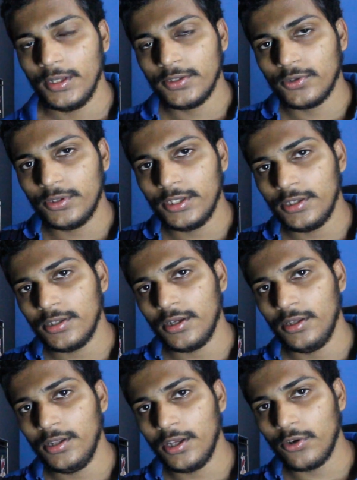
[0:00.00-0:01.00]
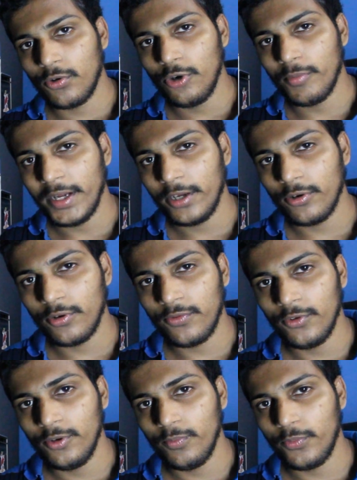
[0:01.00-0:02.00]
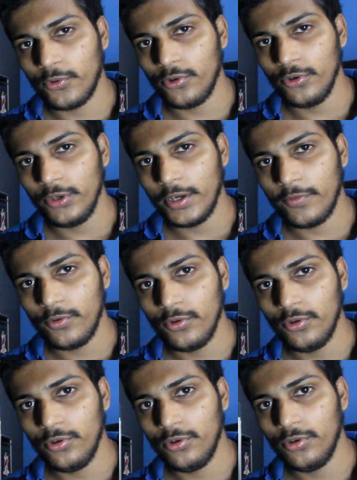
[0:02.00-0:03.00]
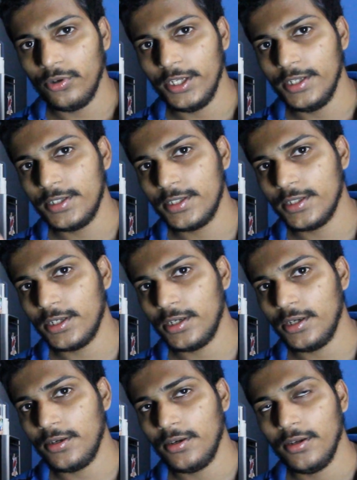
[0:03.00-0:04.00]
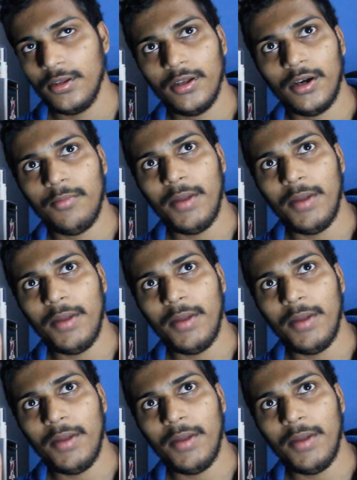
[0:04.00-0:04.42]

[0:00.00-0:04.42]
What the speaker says: So in the Rode Microphone Pro, you have to insert a